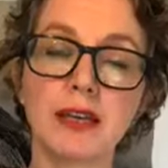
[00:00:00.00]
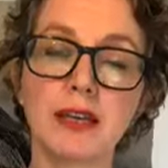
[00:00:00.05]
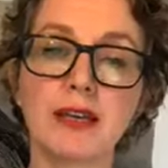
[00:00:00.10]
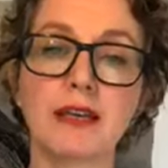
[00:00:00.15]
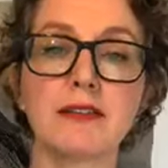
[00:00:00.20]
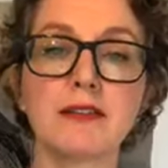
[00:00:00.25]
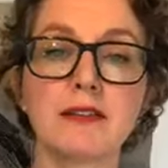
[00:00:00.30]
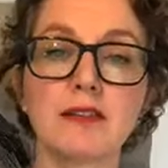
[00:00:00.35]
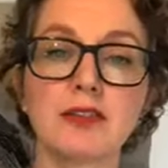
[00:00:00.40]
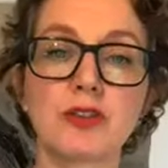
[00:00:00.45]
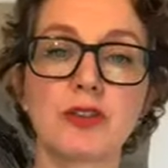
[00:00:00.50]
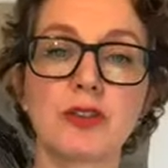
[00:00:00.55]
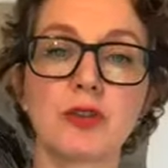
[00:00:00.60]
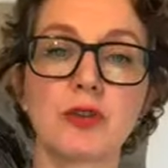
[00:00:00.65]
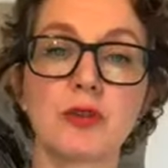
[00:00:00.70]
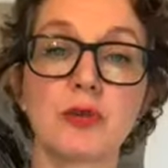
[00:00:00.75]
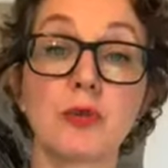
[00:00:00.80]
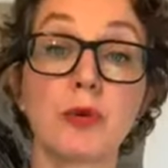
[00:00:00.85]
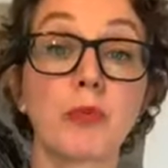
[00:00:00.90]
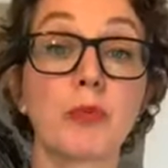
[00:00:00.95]

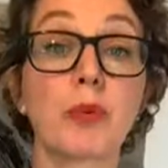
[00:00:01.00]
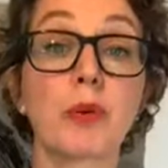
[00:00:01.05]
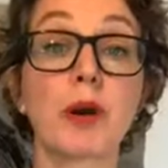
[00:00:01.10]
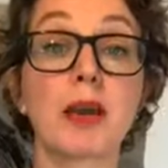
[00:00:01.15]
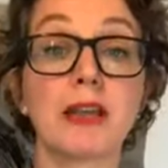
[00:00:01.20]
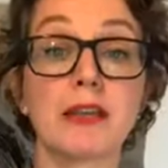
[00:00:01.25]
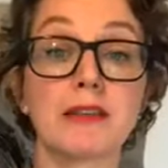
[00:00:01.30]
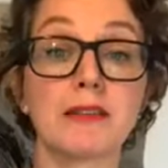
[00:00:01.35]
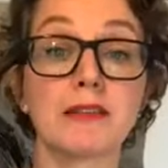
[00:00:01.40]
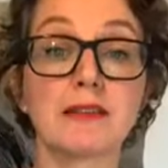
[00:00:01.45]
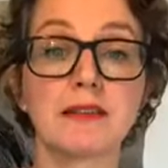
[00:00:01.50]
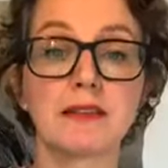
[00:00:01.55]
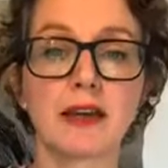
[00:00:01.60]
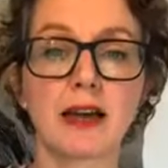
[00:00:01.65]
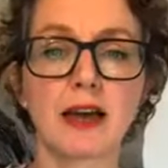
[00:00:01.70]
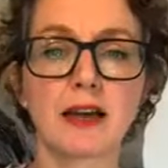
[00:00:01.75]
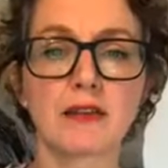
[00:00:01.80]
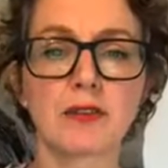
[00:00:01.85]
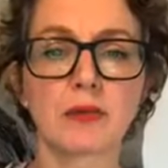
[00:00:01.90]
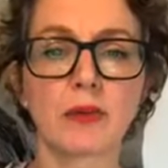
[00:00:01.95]
into print
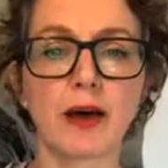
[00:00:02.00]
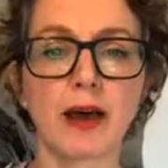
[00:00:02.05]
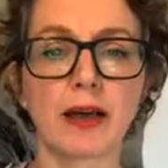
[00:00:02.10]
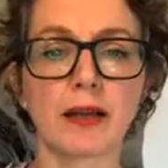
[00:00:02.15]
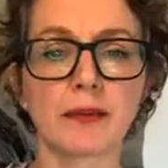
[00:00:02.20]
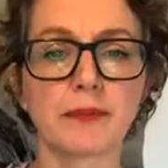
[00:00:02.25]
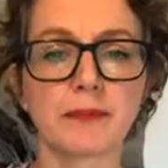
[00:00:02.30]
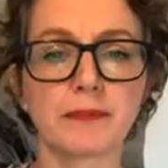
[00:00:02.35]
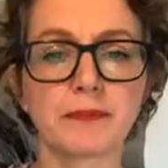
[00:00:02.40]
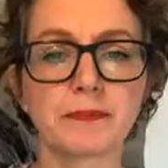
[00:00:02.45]
as well.